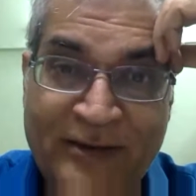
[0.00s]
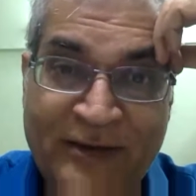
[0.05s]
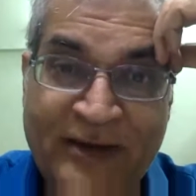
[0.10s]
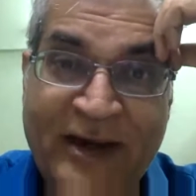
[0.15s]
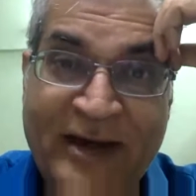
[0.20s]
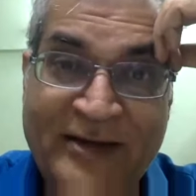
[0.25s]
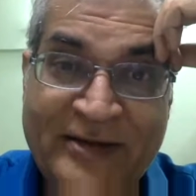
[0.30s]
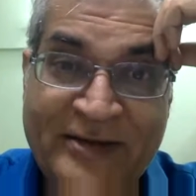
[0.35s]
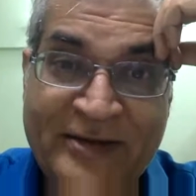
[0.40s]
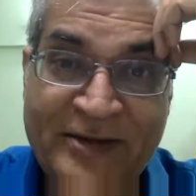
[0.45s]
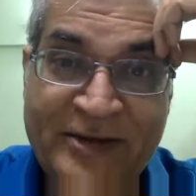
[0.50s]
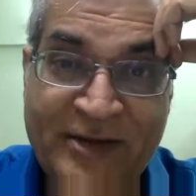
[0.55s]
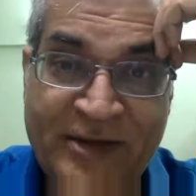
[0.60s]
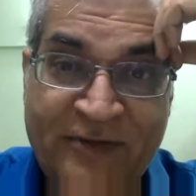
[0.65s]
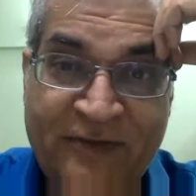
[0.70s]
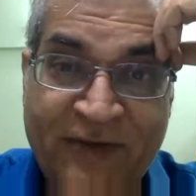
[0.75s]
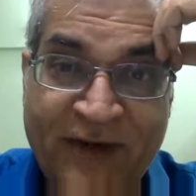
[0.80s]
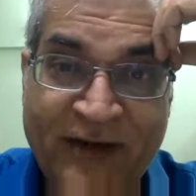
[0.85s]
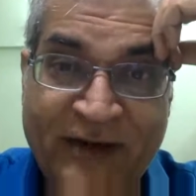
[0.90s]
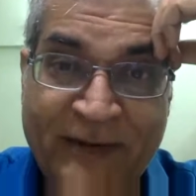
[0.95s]
Reality
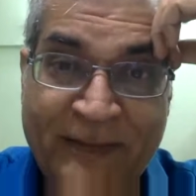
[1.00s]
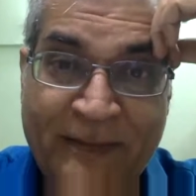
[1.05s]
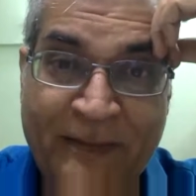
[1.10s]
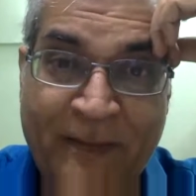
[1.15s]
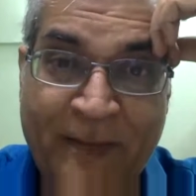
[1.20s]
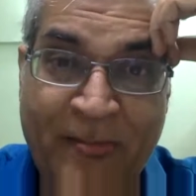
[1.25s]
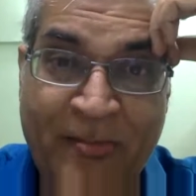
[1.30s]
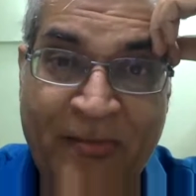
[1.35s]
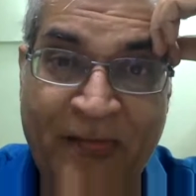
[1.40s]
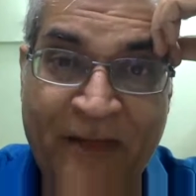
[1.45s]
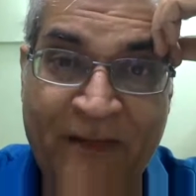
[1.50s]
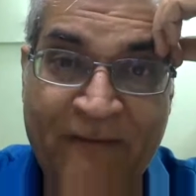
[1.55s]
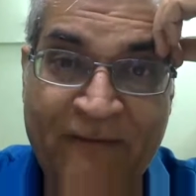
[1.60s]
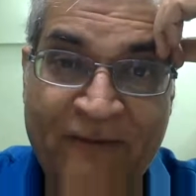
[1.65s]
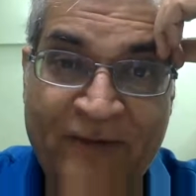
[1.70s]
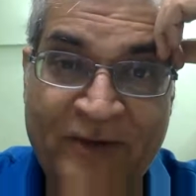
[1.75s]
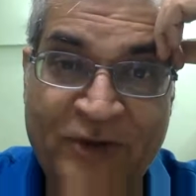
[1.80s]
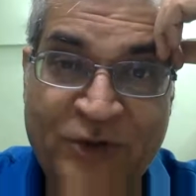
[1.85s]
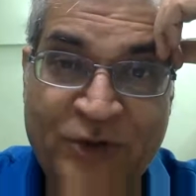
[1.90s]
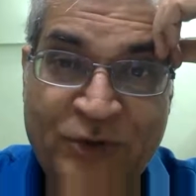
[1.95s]
Redefined,
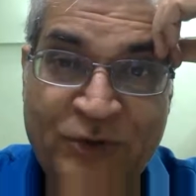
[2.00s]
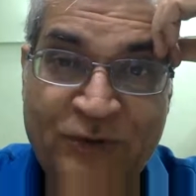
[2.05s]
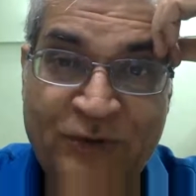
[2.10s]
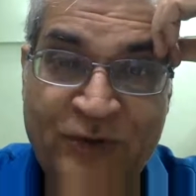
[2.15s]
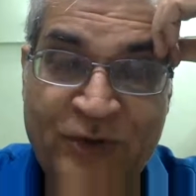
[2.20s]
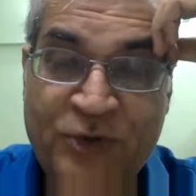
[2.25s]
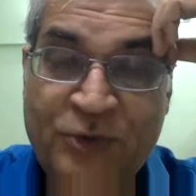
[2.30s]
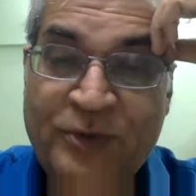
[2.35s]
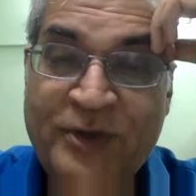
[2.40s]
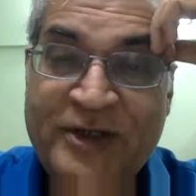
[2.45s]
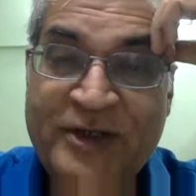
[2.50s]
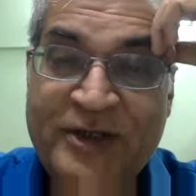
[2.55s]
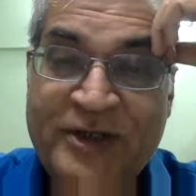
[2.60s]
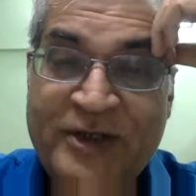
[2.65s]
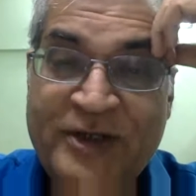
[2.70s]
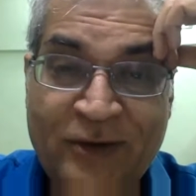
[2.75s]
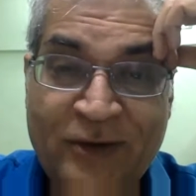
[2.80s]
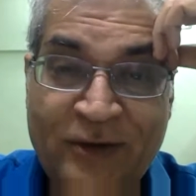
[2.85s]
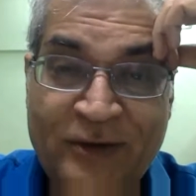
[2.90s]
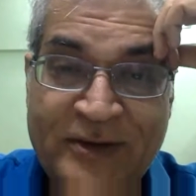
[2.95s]
virtue in
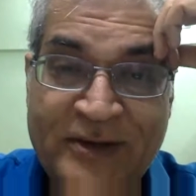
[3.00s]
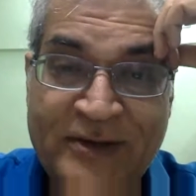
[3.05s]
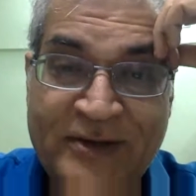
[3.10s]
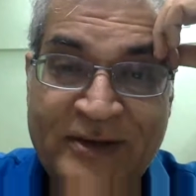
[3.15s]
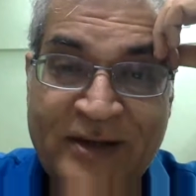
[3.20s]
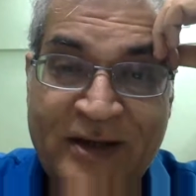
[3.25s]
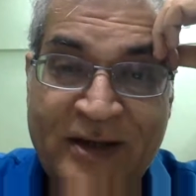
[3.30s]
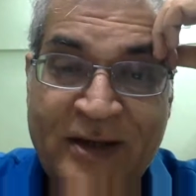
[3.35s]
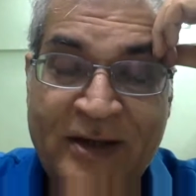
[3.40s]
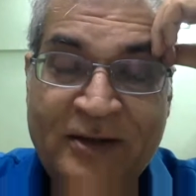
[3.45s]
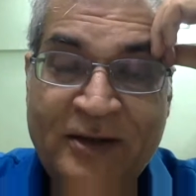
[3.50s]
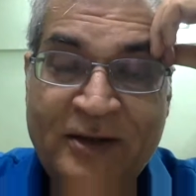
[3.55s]
technologies.